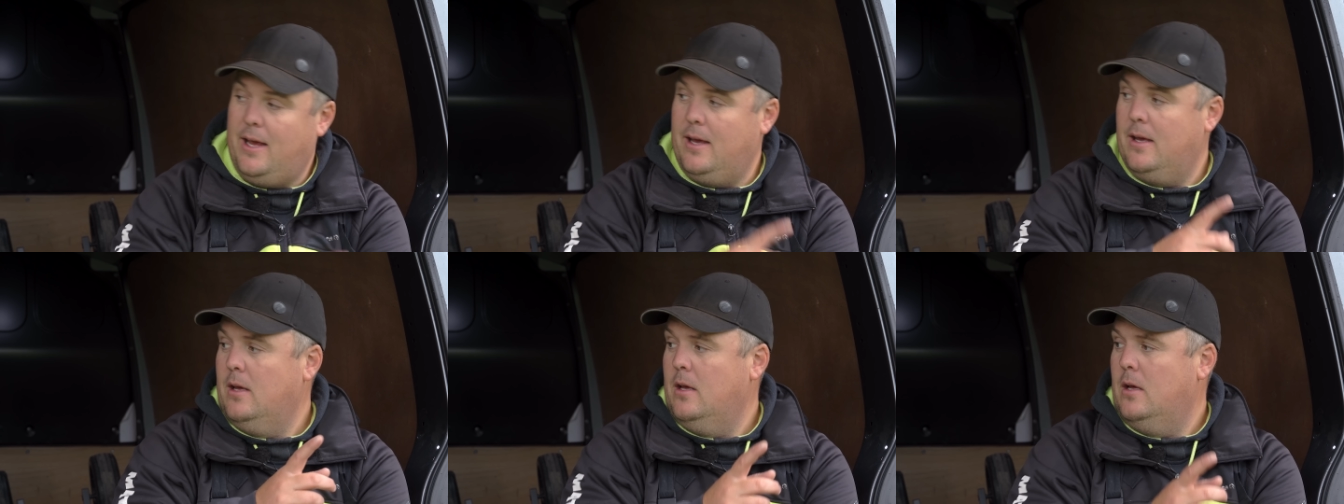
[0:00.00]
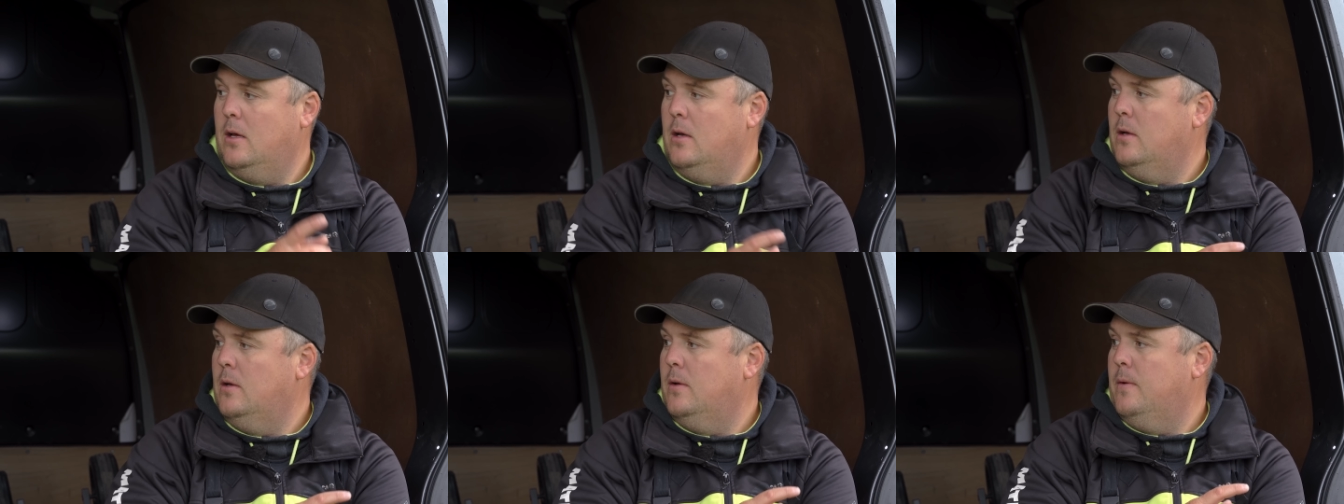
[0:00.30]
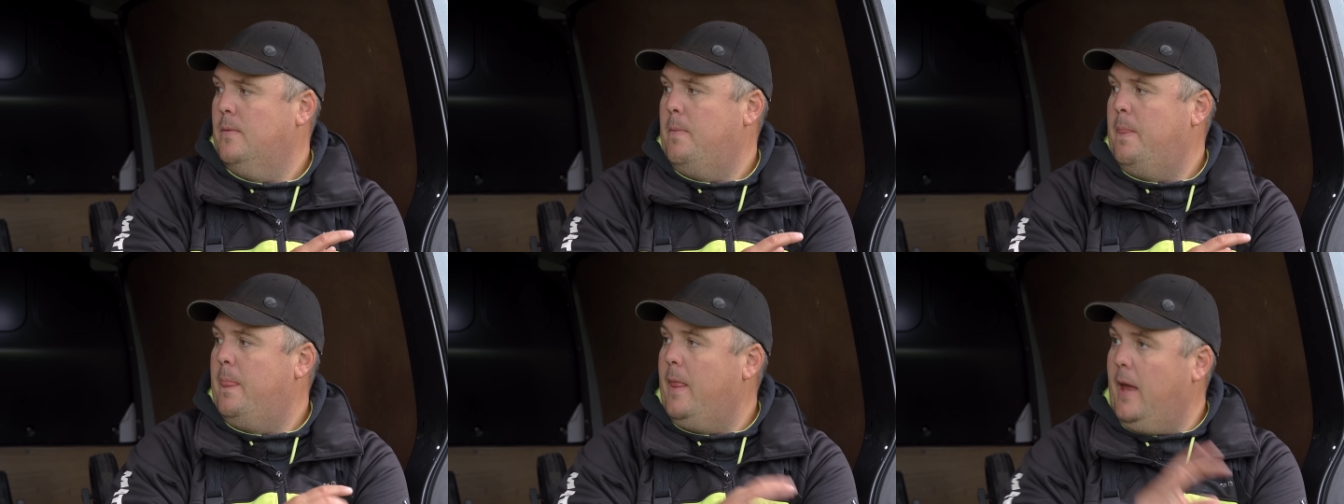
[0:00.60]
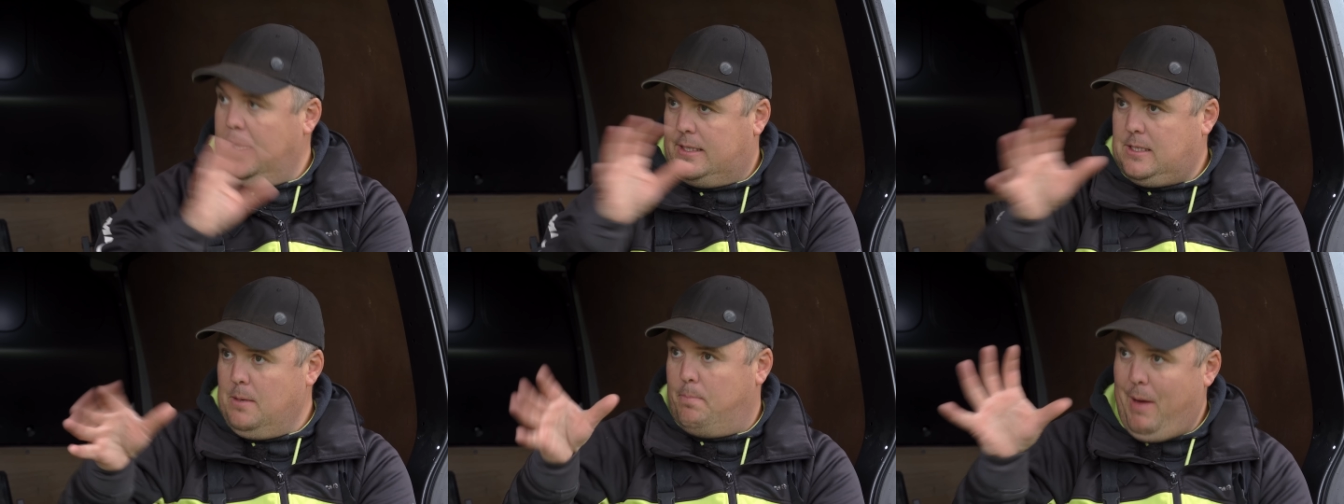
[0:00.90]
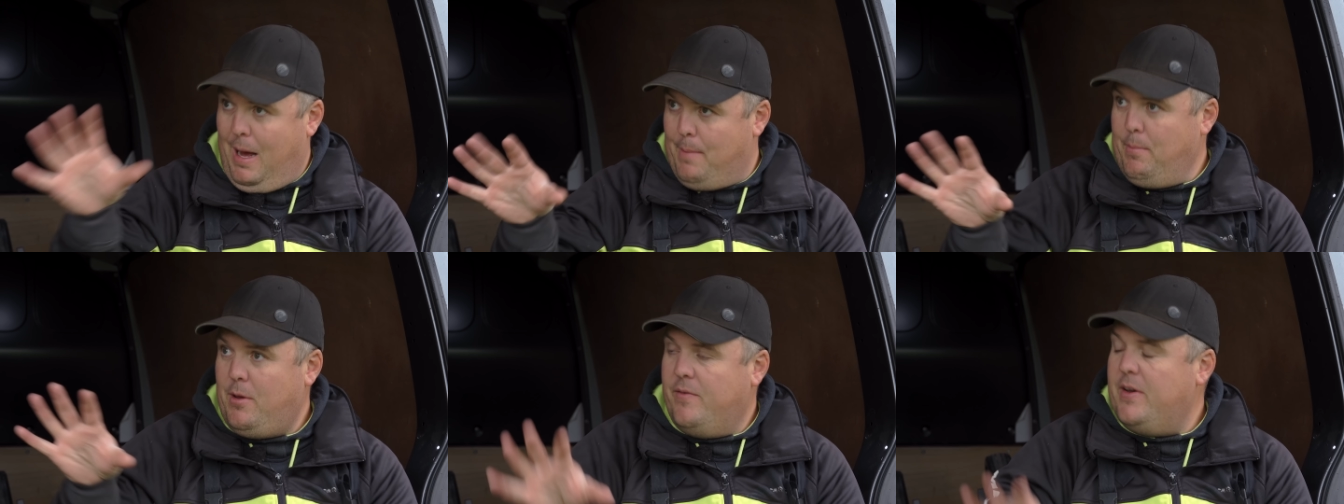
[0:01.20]
It's a little Babby Arena. it's basically. a
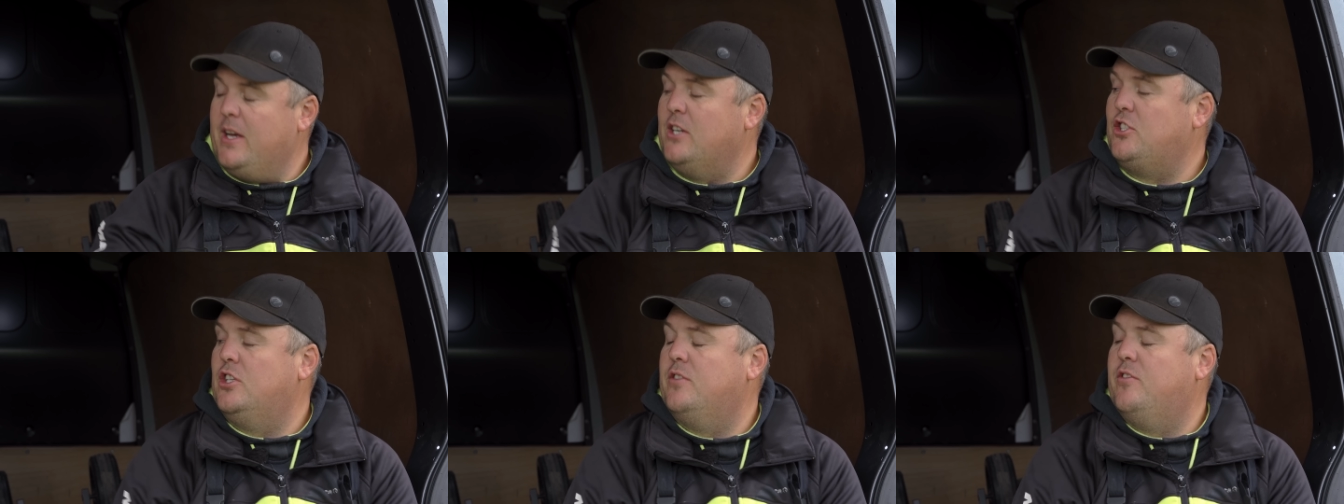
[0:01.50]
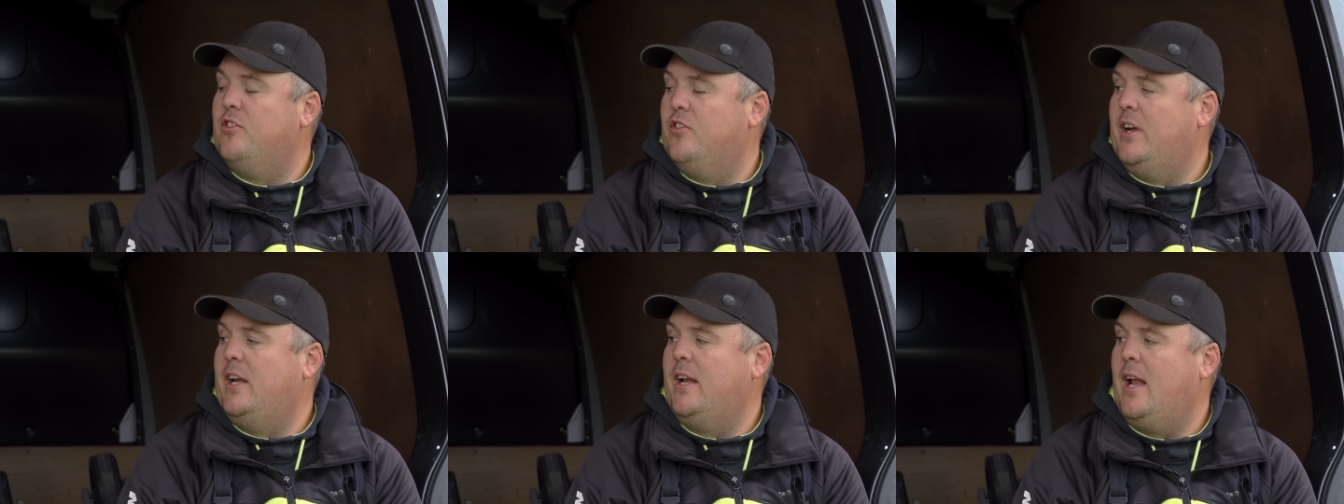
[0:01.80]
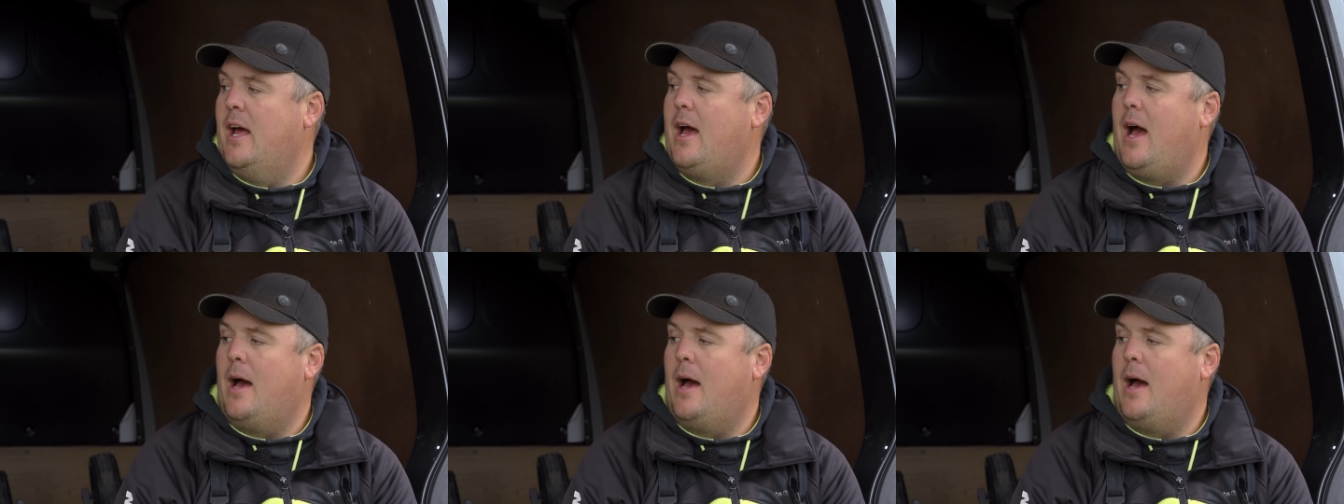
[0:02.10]
Babby version of arena.